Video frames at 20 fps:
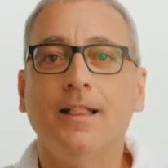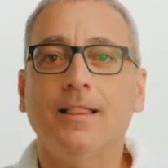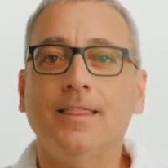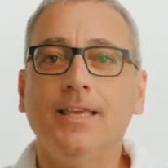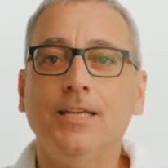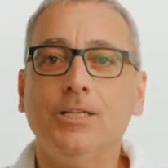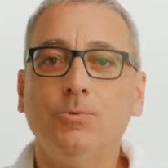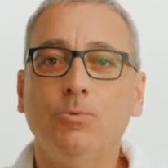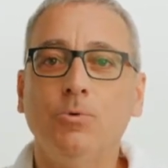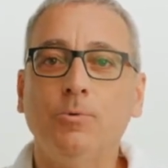
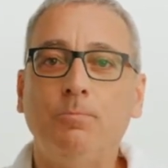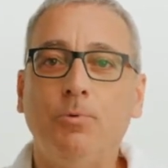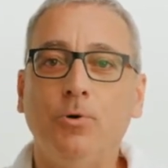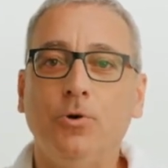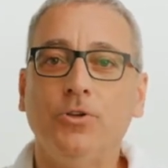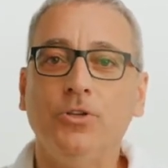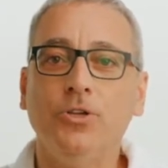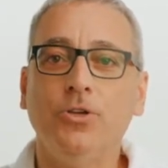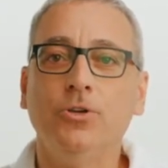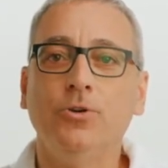This will
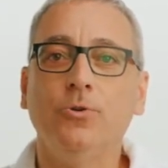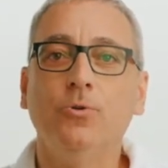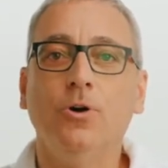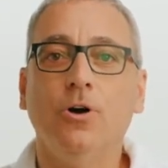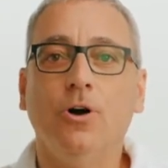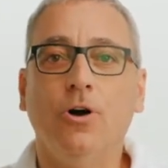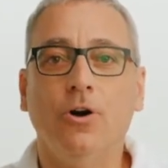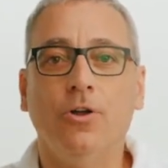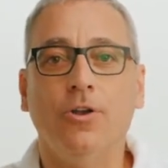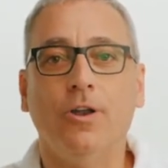put you
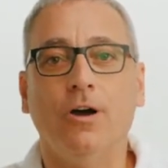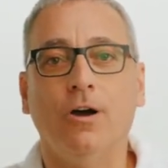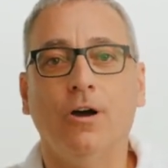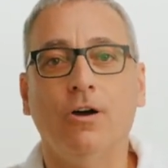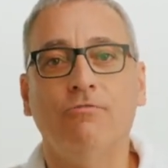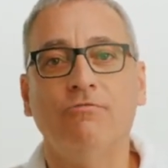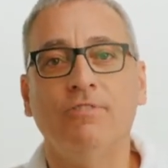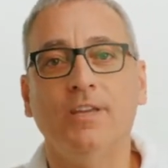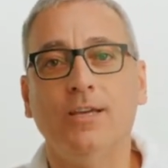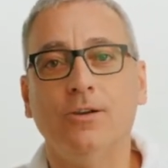on
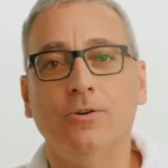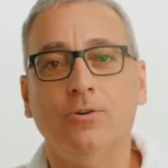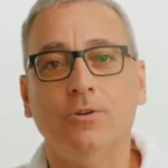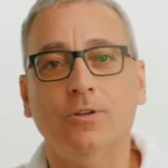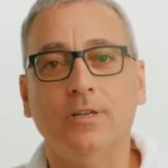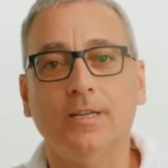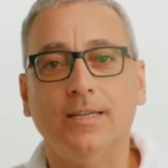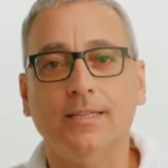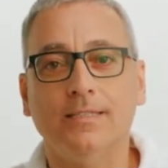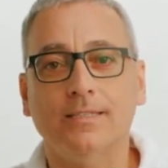our recall
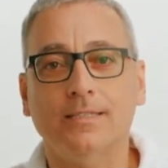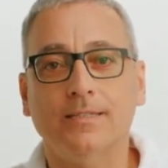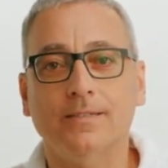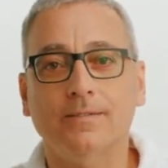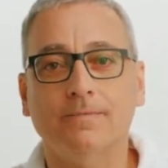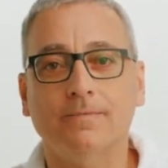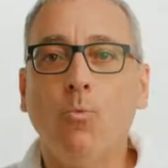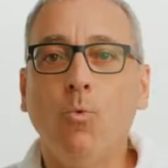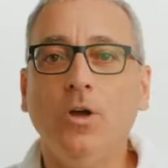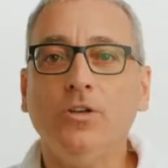list.
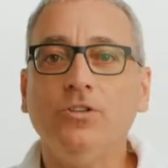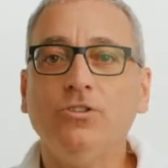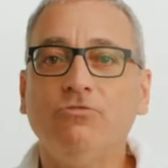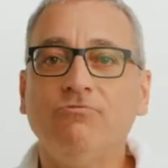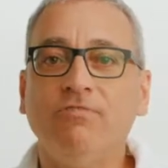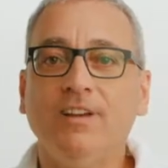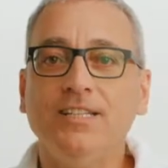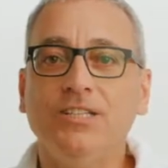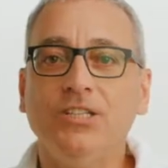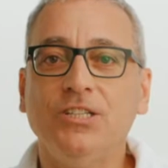Once
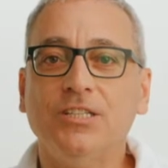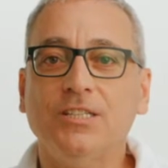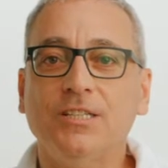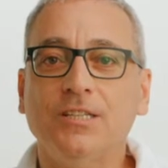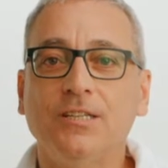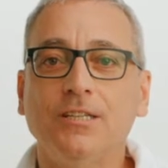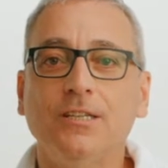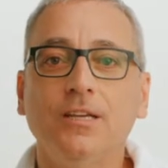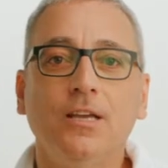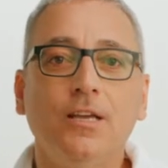
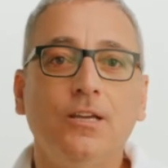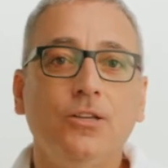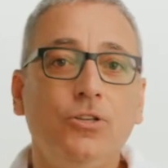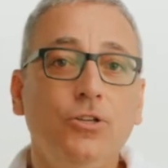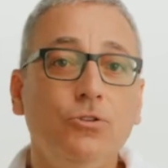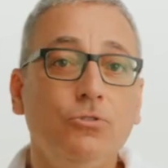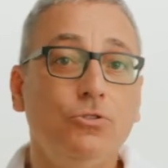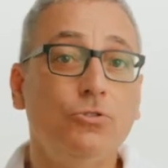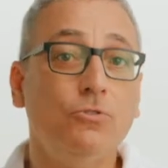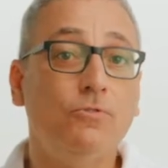registered,
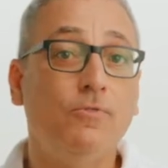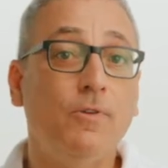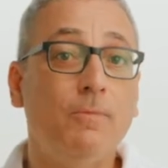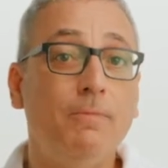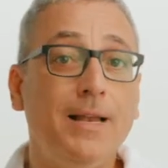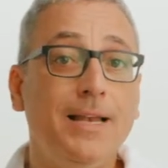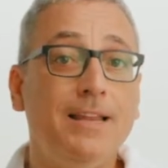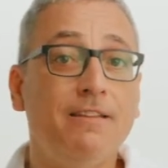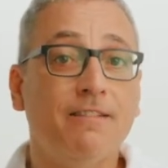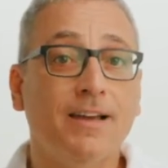you should
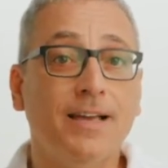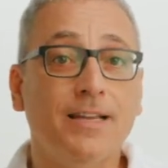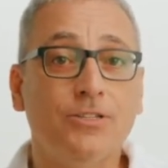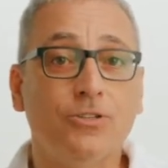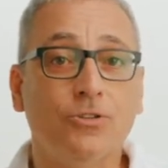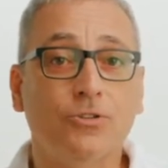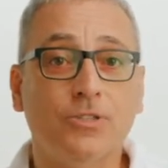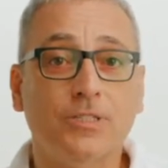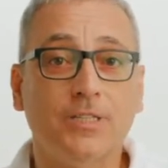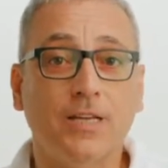familiarise
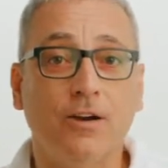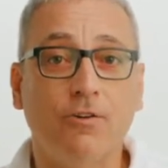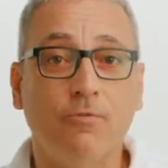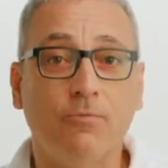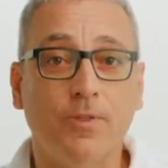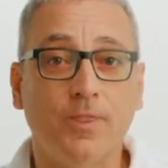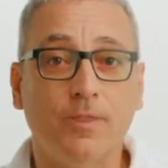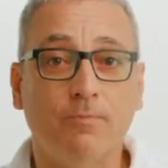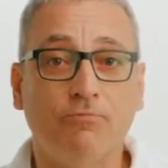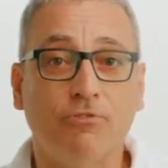yourself
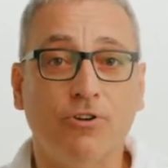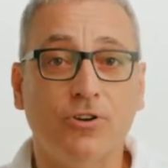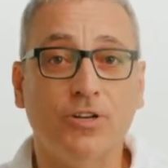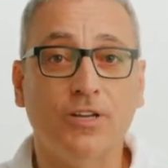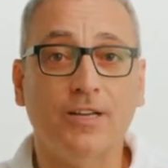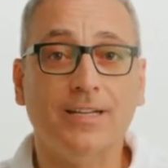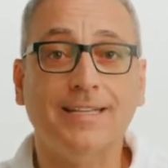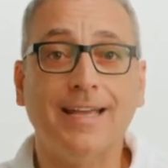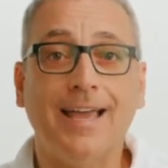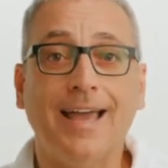with the
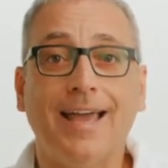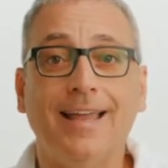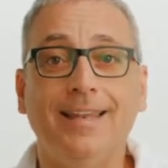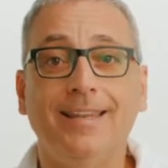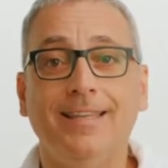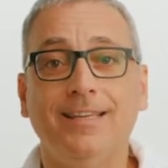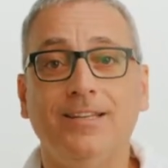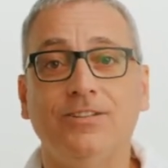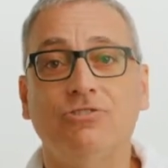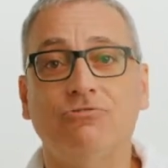product
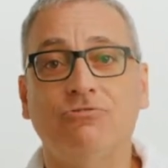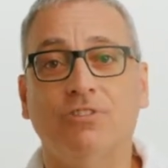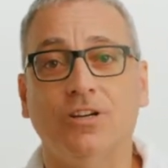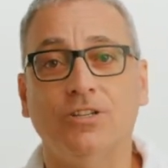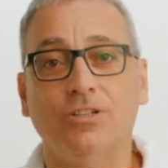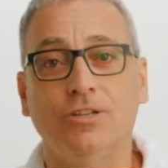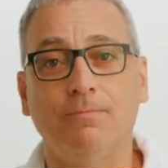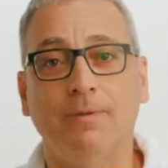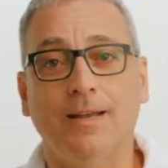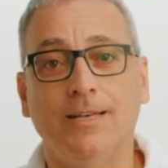and the
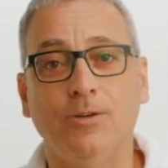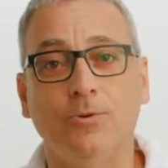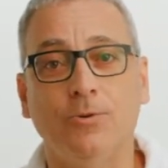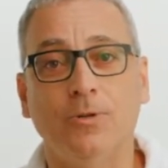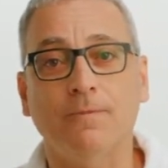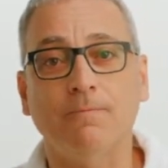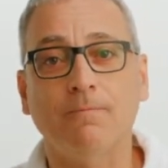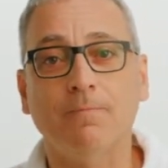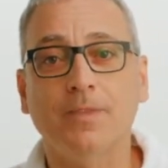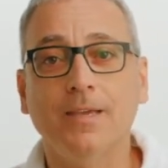instruction manual.
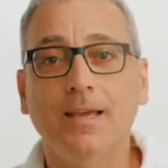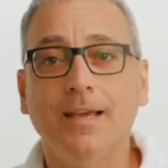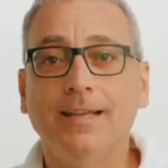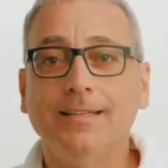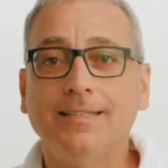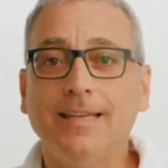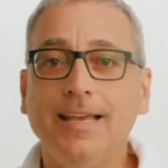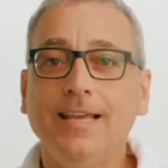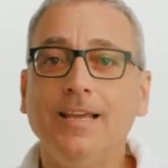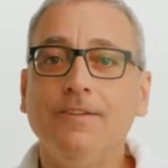
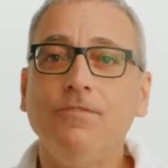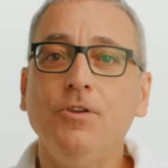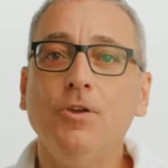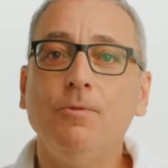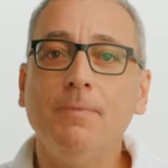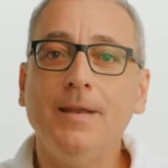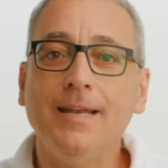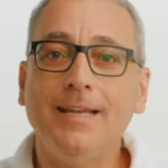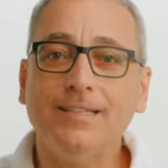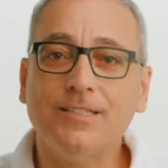Take a few
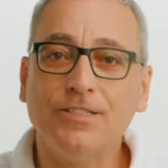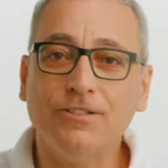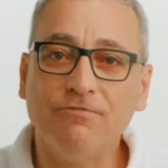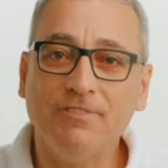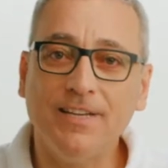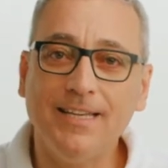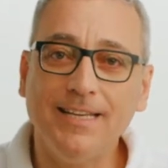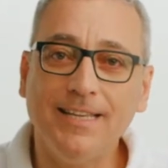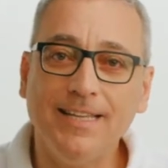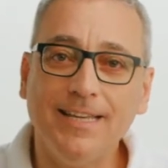minutes to
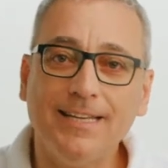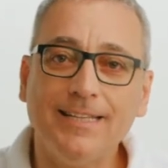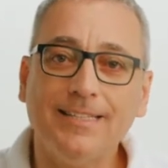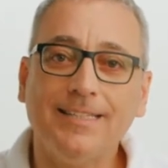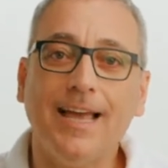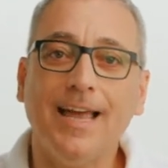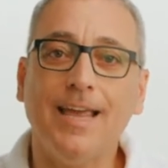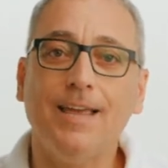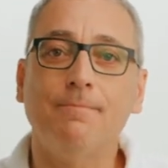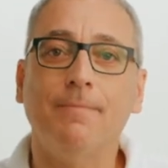read the
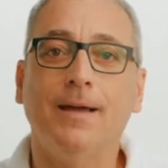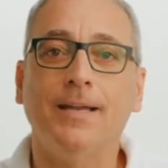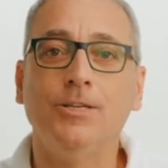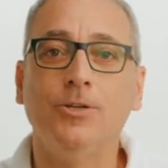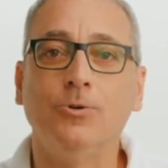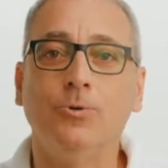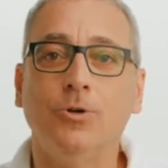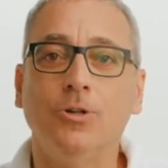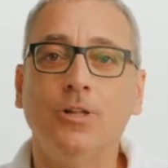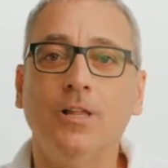entire
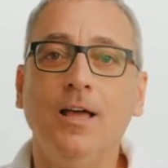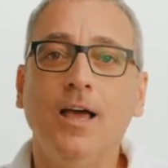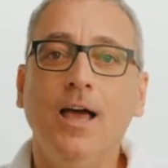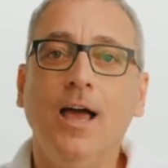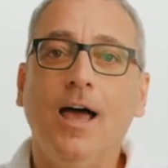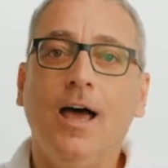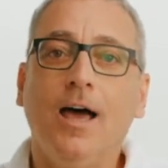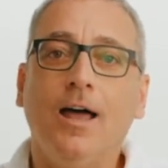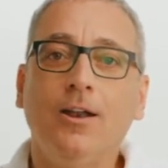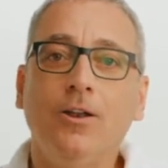manual
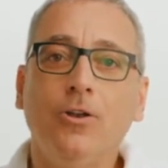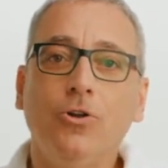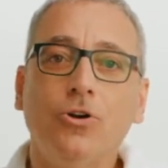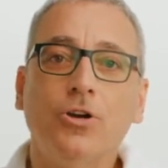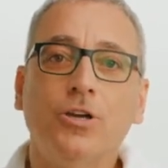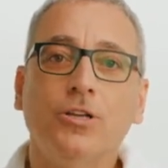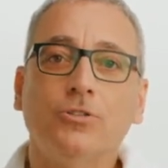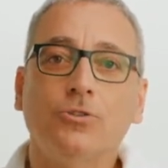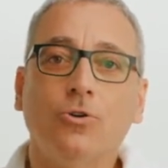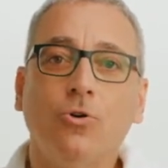and
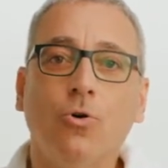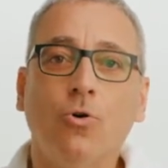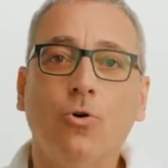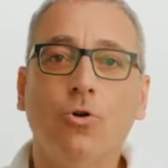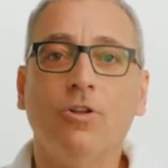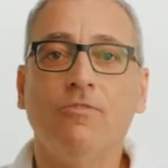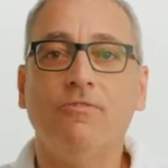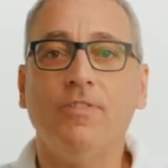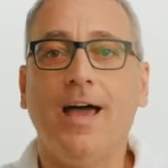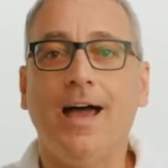look at
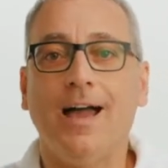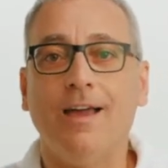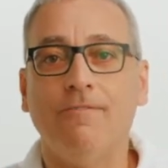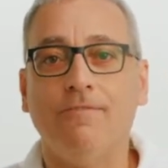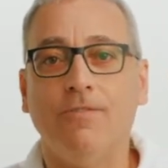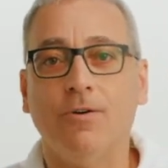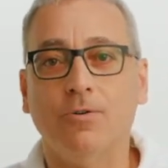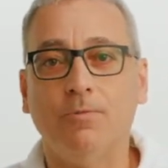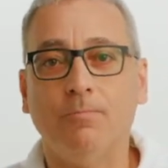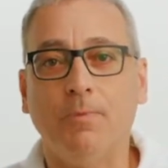all of the
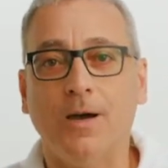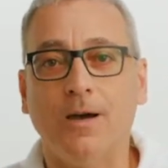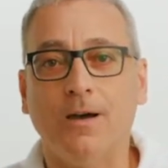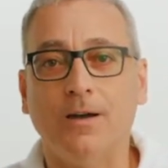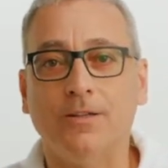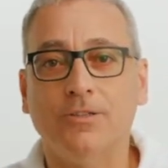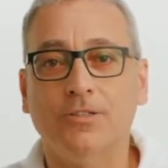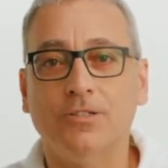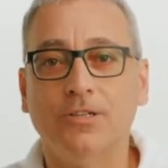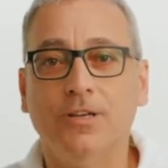hifold
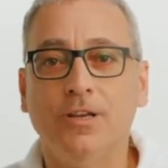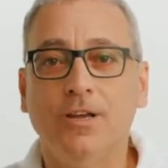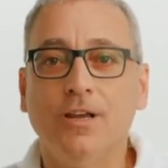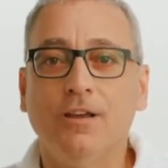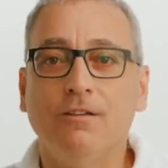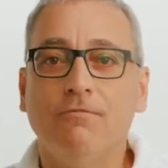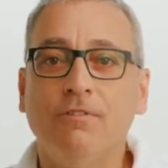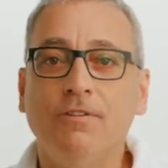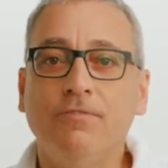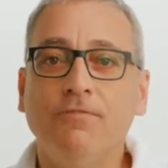parts.
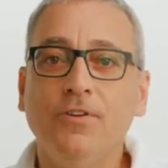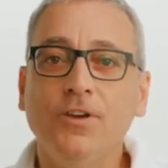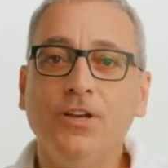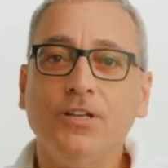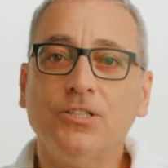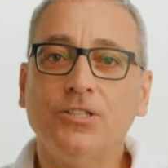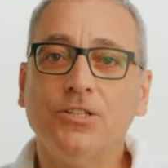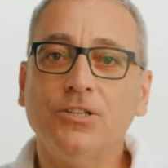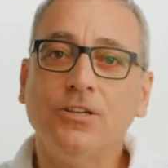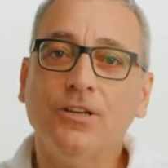Refer
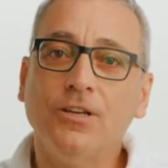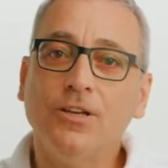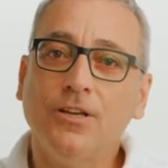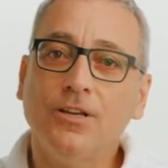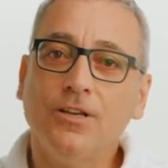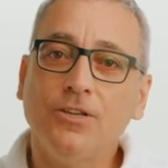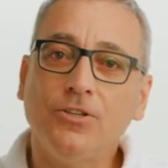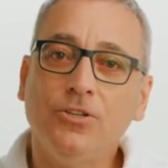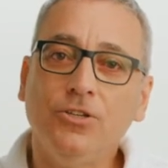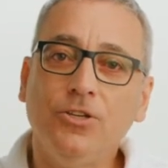to
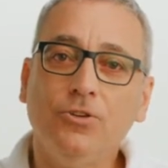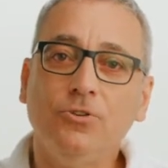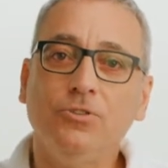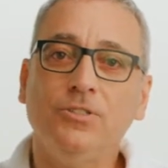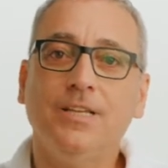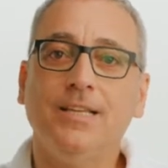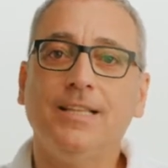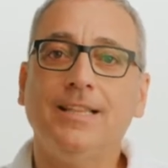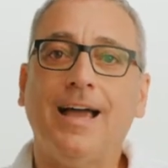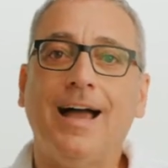
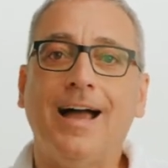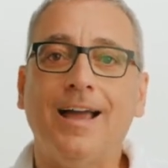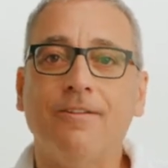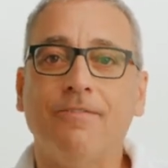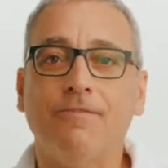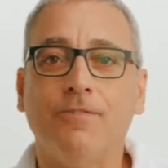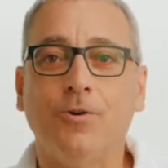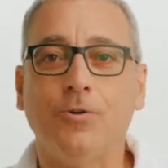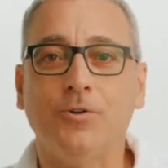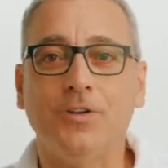using the
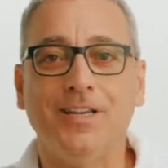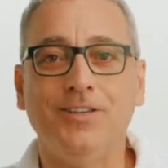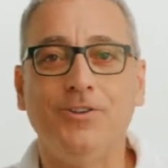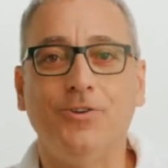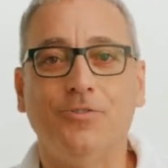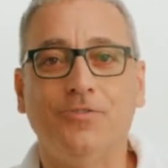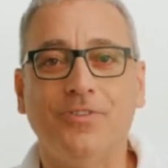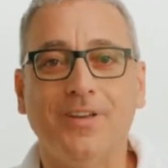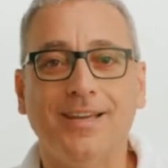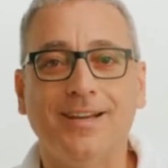hifold in
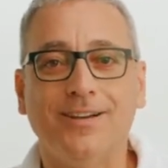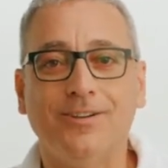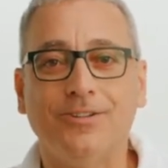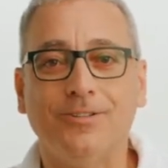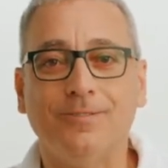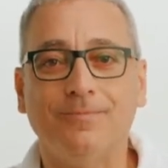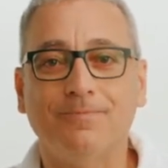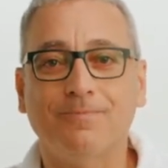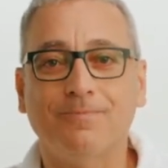your vehicle.